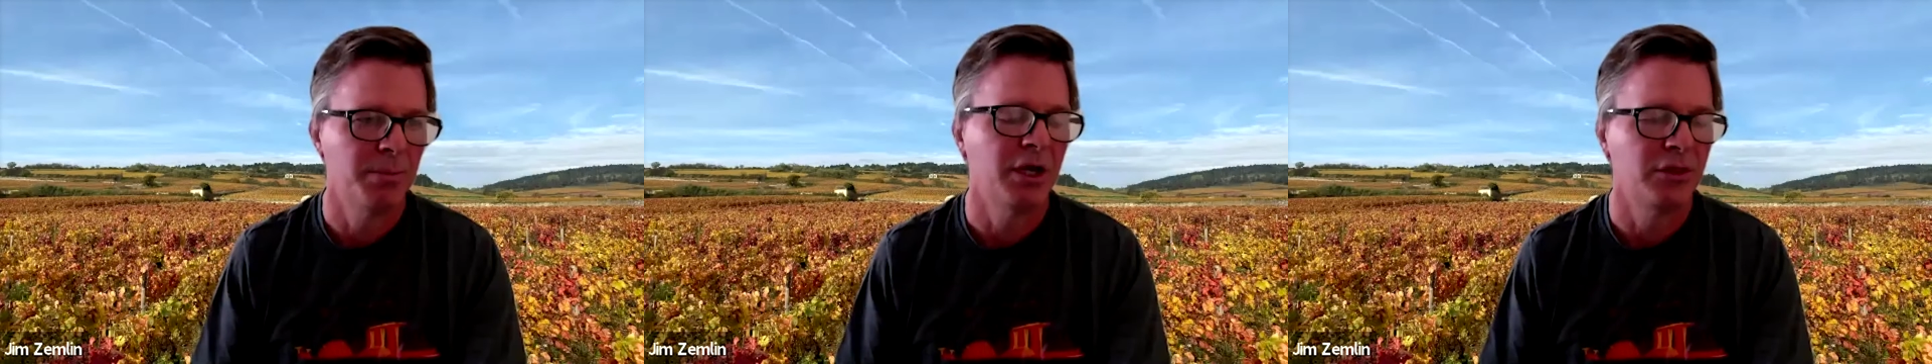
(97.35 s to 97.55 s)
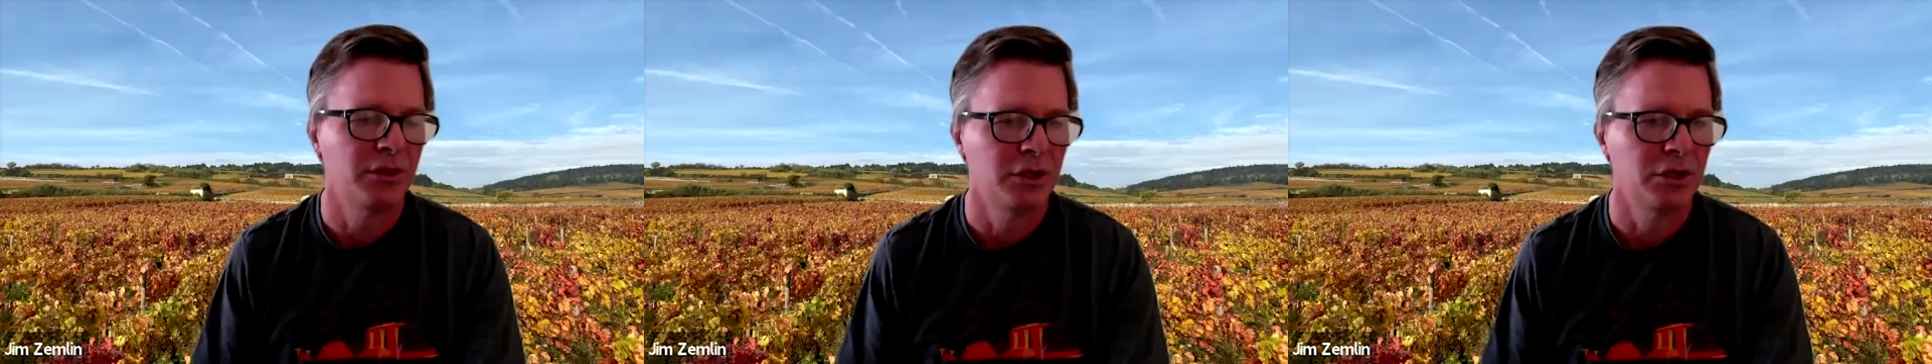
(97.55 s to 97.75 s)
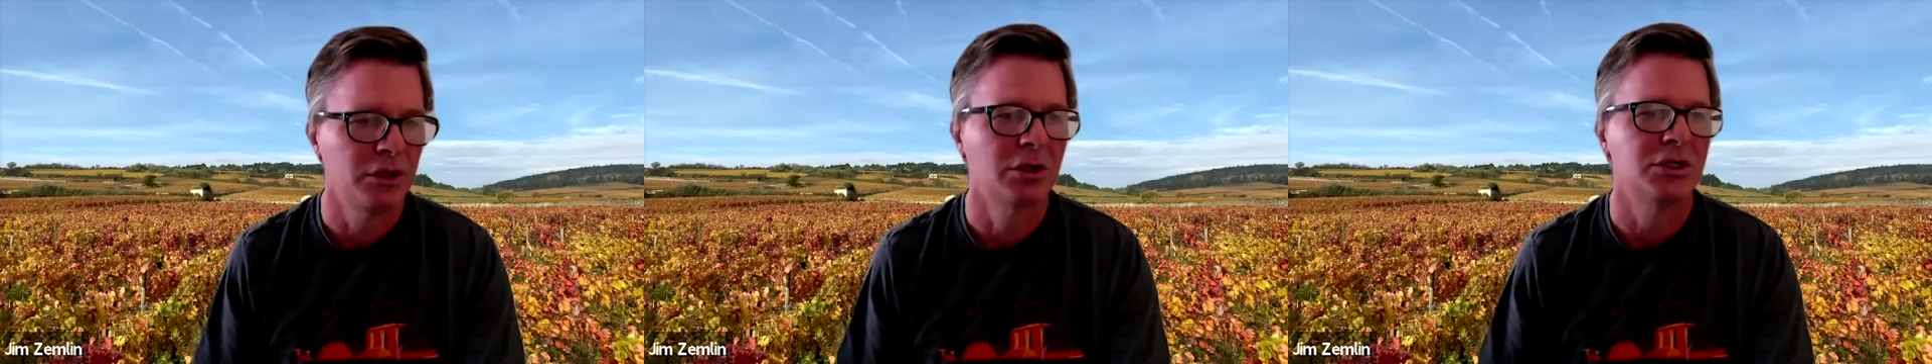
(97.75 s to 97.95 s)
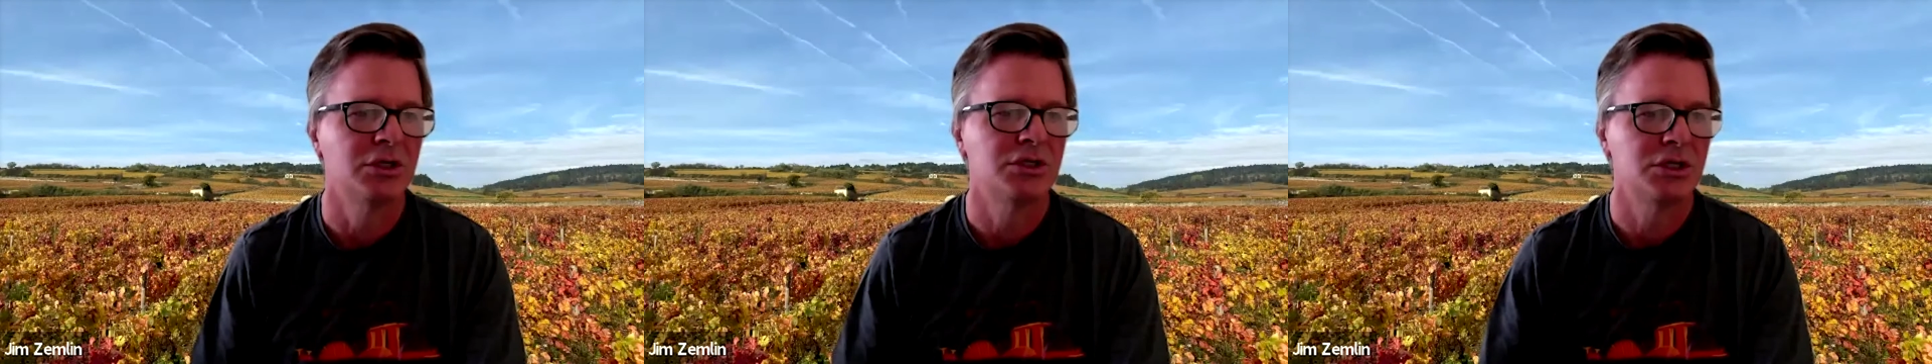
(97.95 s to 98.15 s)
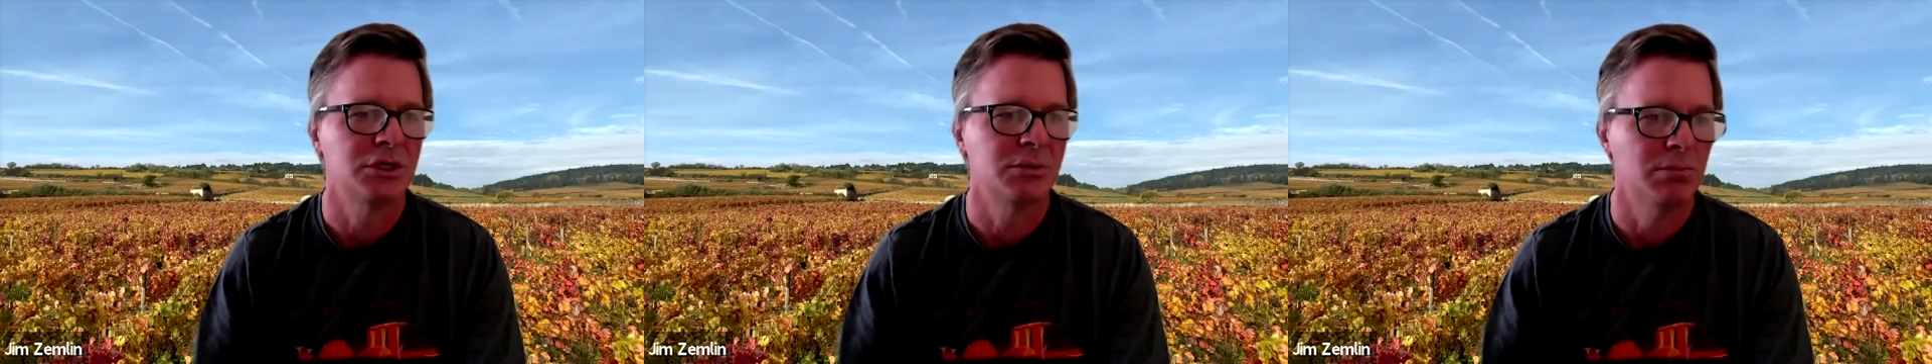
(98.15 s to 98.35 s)
and I think you're going to
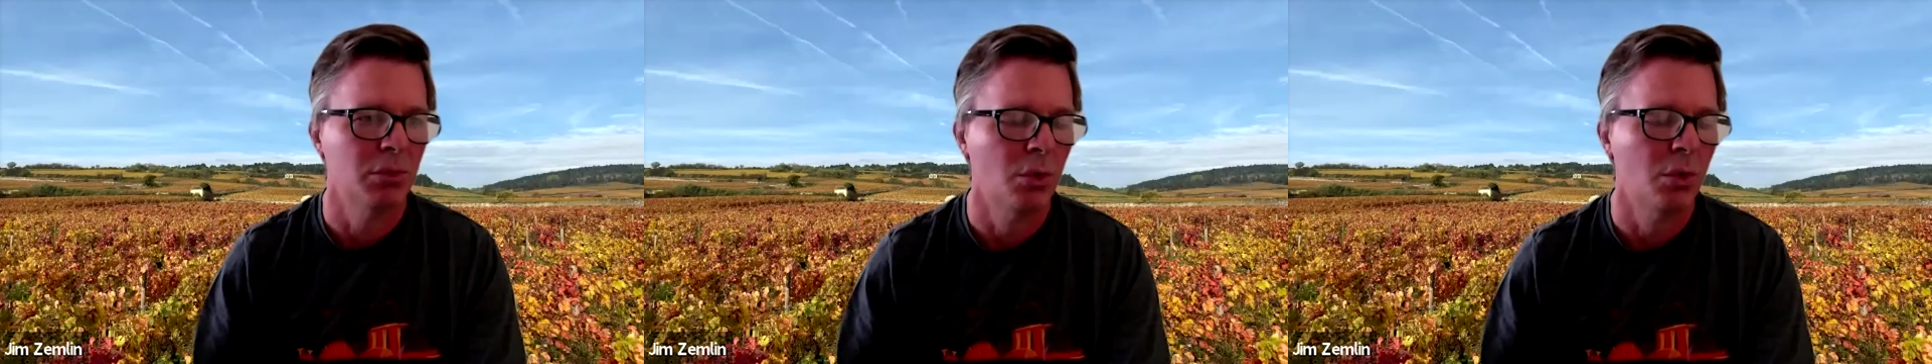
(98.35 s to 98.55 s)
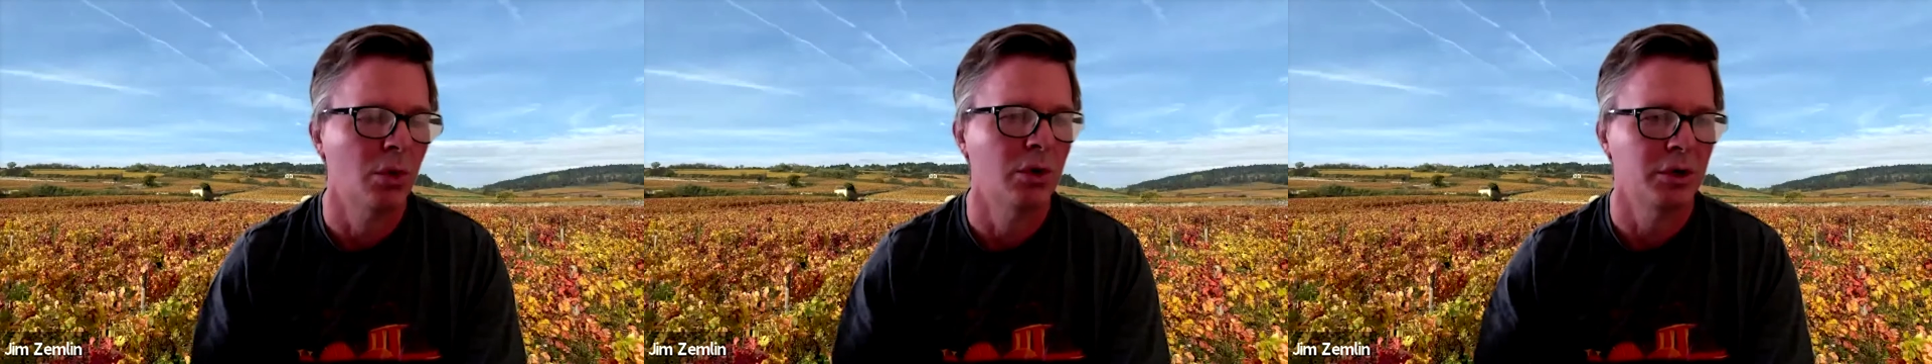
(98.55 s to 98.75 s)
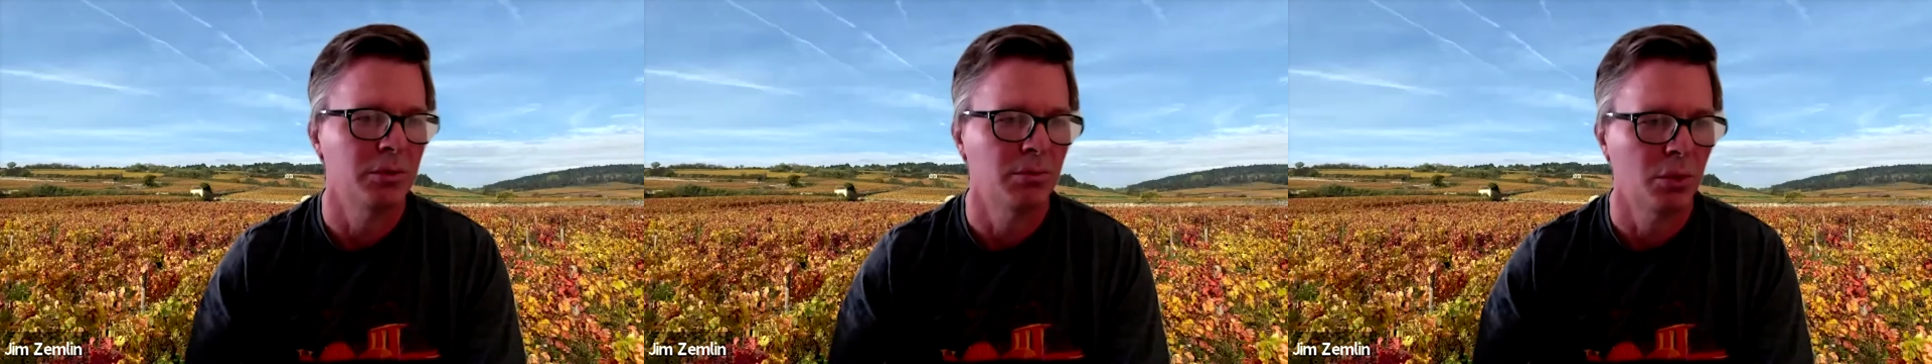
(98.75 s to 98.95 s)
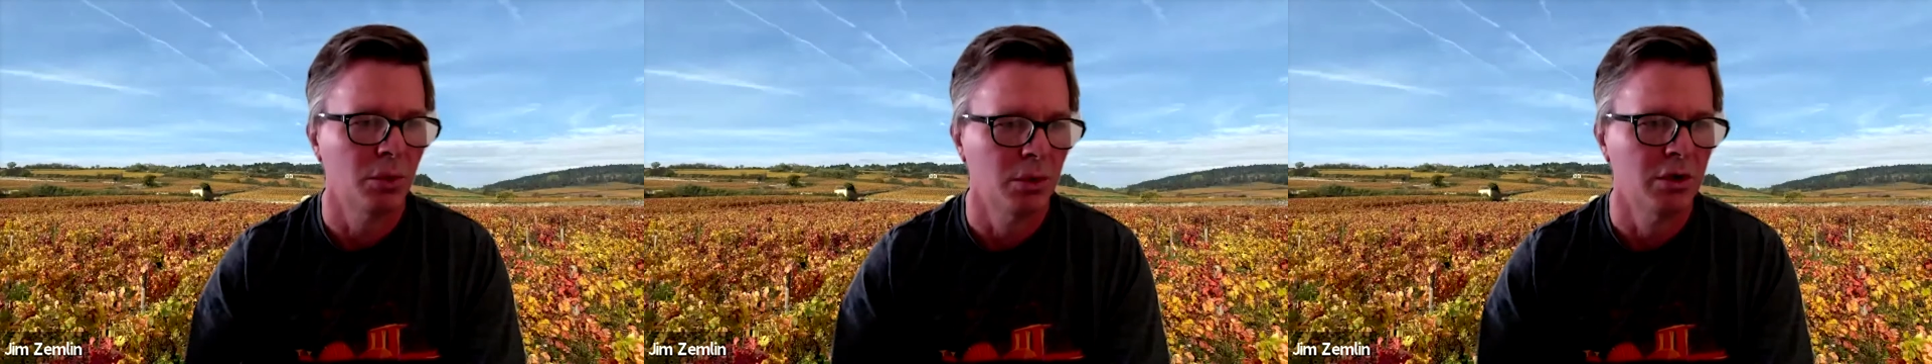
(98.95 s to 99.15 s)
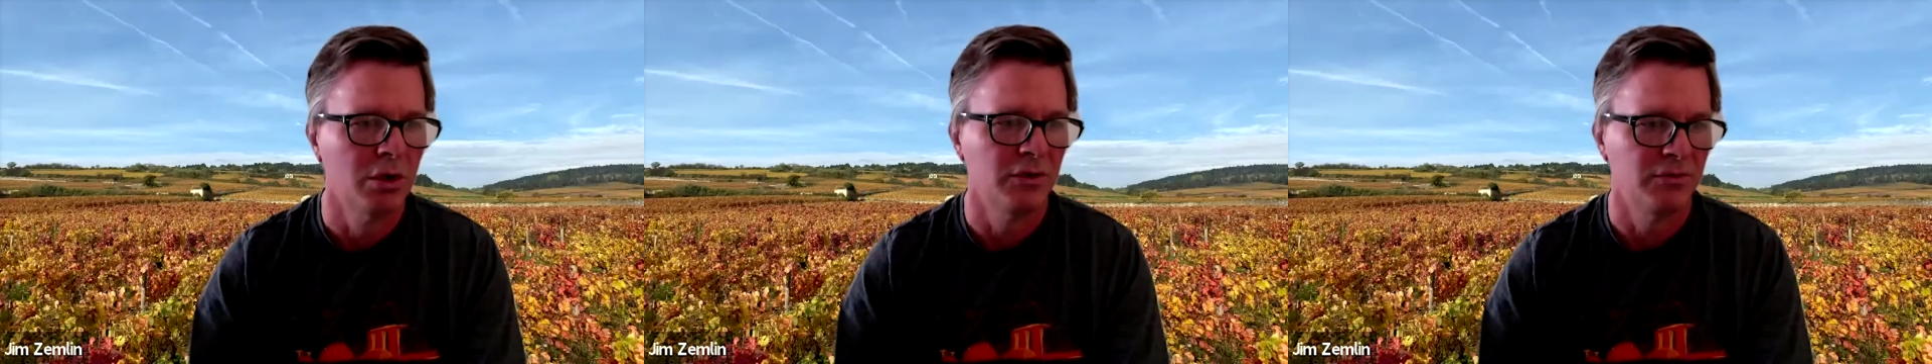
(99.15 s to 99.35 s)
see more and
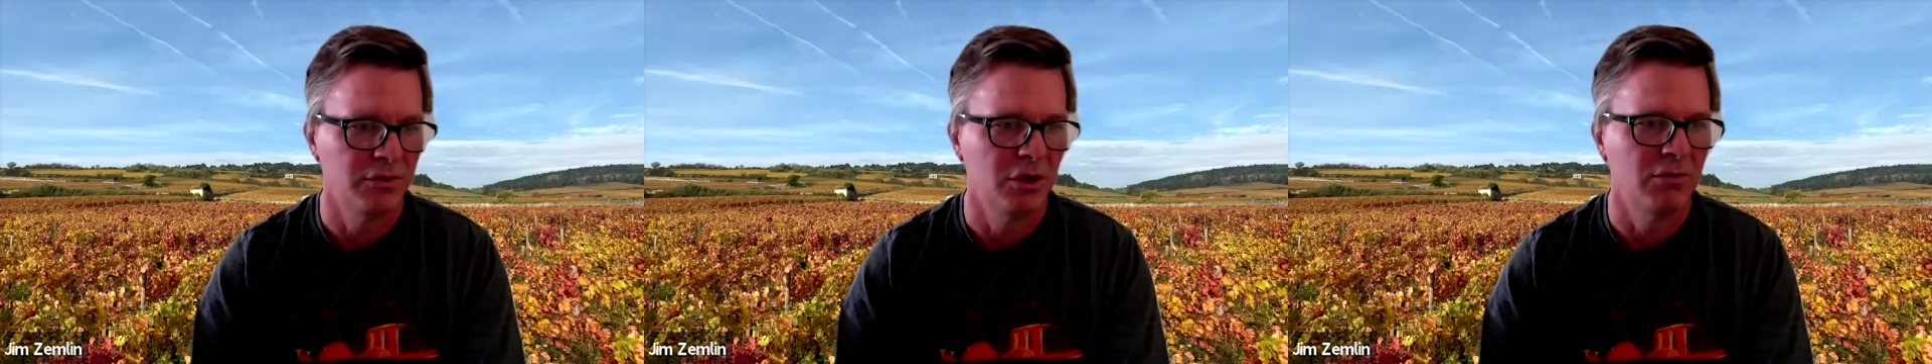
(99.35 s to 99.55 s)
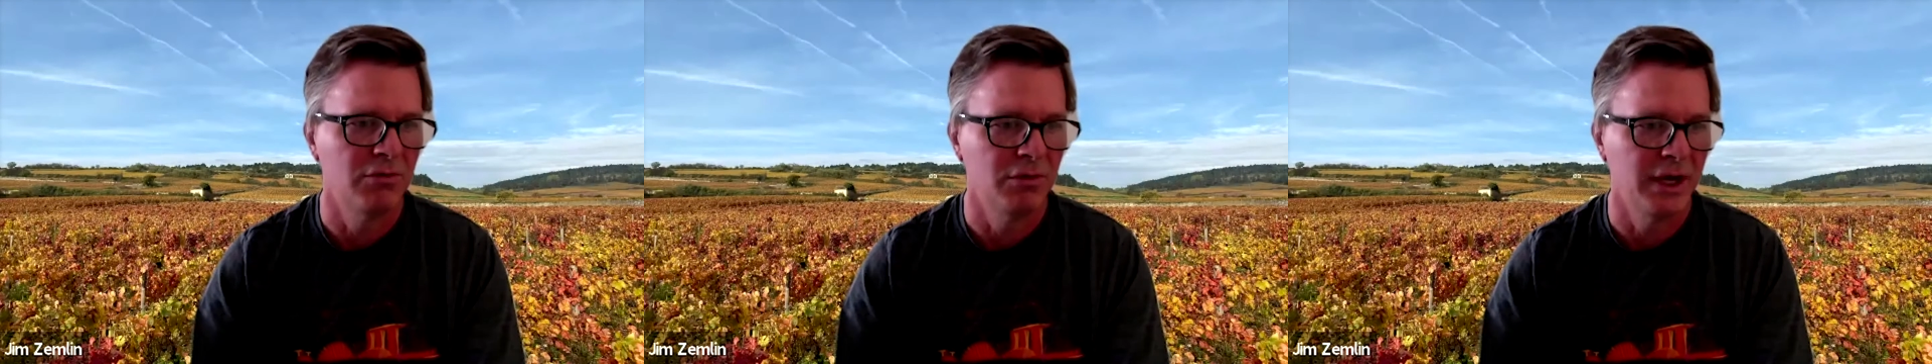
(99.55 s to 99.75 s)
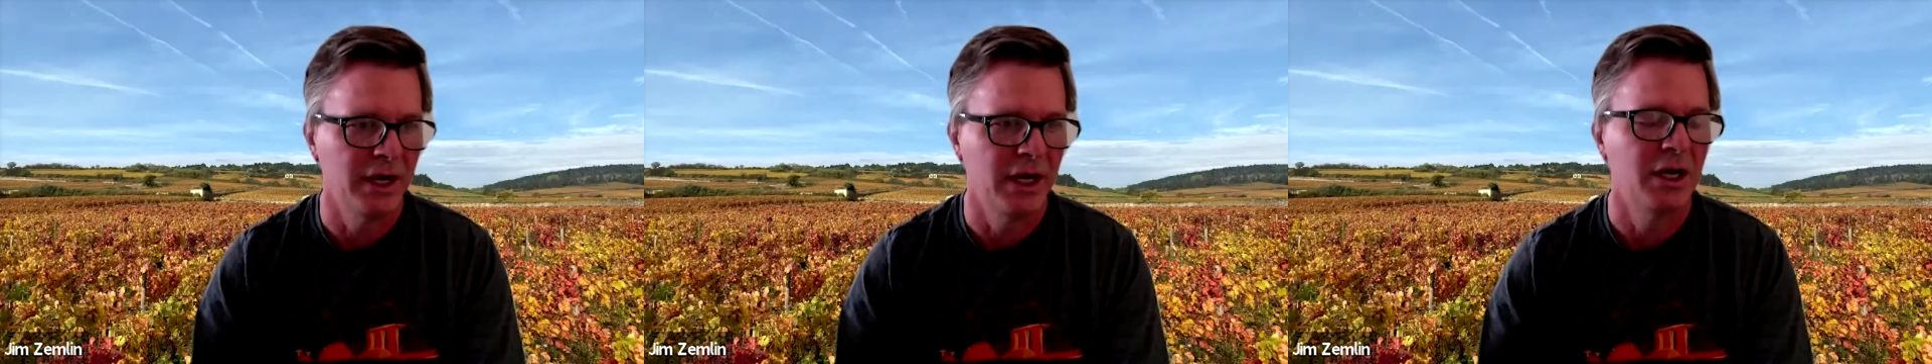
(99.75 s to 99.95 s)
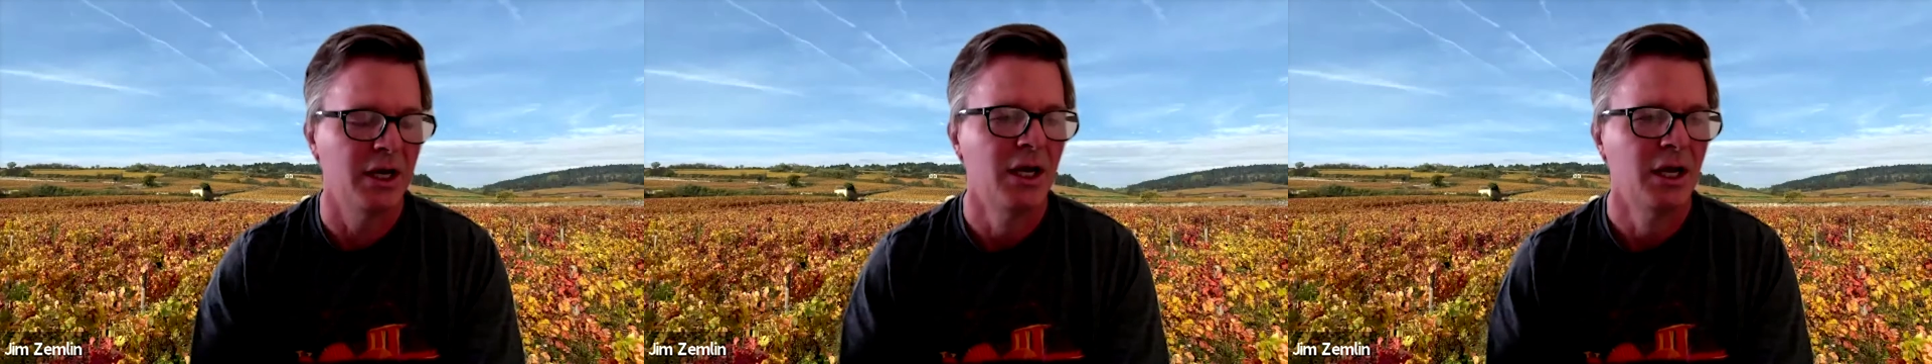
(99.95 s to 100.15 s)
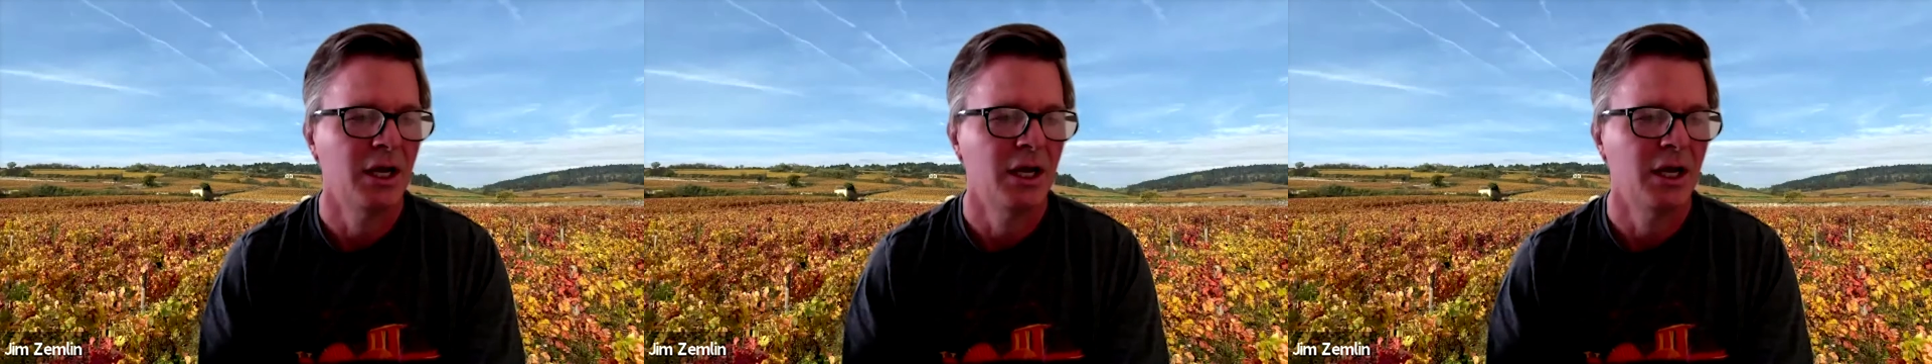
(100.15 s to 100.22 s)
more of that